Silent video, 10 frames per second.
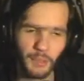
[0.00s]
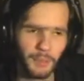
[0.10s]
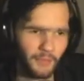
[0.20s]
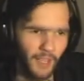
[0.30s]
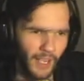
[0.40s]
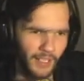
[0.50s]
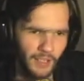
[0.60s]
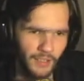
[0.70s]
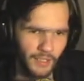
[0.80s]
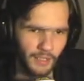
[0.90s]
To be fair, I
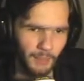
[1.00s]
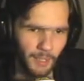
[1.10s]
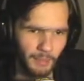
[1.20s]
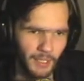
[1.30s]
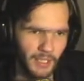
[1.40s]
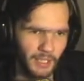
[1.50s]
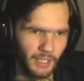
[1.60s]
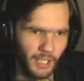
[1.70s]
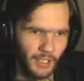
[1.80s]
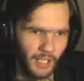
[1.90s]
didn't think that my PC
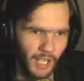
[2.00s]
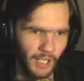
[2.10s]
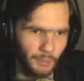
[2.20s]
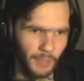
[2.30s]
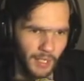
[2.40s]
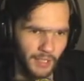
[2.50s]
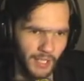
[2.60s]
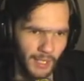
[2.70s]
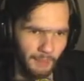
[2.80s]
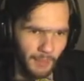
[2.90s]
could actually handle playing this
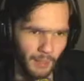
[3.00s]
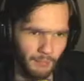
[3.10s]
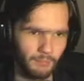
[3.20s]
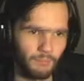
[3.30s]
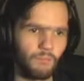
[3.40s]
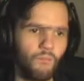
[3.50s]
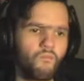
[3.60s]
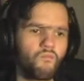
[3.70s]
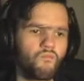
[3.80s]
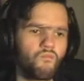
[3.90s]
game, but...
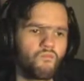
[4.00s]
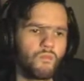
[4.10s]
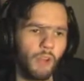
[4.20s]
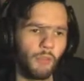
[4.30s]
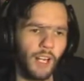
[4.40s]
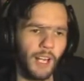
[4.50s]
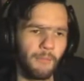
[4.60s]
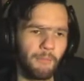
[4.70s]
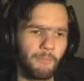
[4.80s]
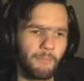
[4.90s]

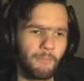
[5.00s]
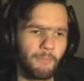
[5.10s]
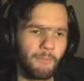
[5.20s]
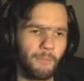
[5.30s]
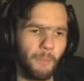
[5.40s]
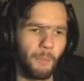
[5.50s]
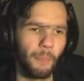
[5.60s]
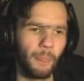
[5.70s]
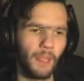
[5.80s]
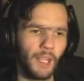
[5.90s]
Really.
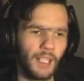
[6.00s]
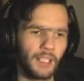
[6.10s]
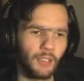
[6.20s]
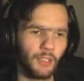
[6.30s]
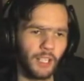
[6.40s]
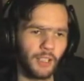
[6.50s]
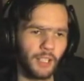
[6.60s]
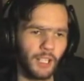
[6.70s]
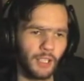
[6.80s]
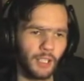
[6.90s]
Has it got
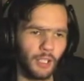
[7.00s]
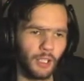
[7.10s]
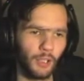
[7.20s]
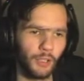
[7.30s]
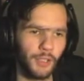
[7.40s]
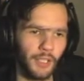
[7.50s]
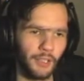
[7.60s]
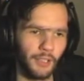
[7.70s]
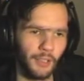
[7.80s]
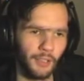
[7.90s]
another, like, a lock thing
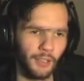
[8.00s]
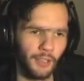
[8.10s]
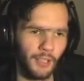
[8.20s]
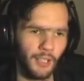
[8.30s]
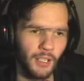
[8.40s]
on it, or...